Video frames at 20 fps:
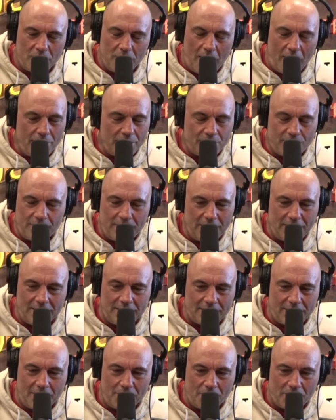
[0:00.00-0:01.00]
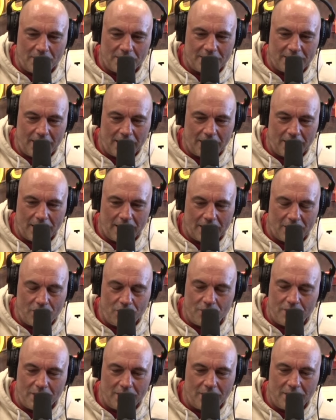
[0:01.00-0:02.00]
I was reading this thing where they saying like
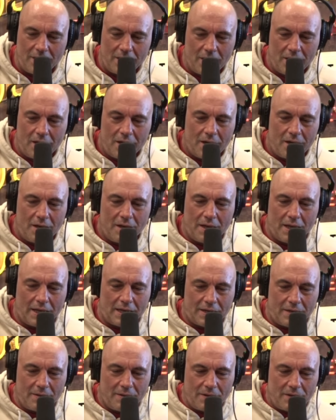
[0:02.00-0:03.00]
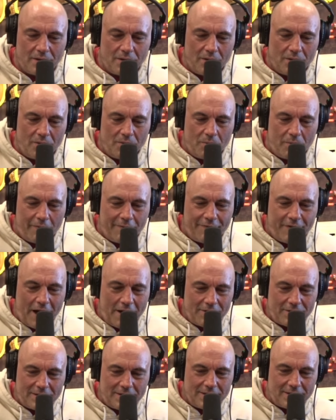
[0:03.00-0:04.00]
you could like uh,
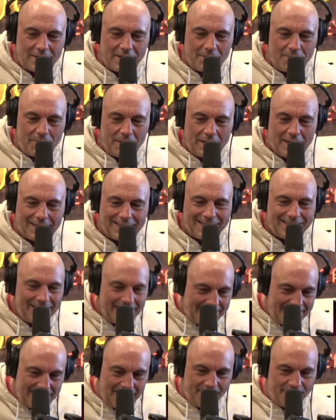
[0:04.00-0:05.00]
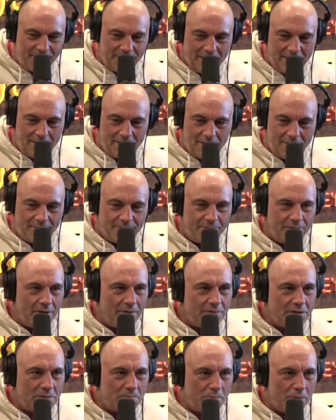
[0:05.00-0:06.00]
viruses can be like 60 feet of,
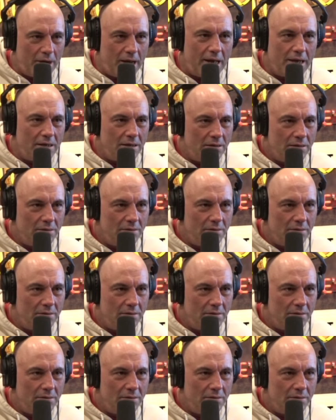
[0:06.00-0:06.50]
of spread.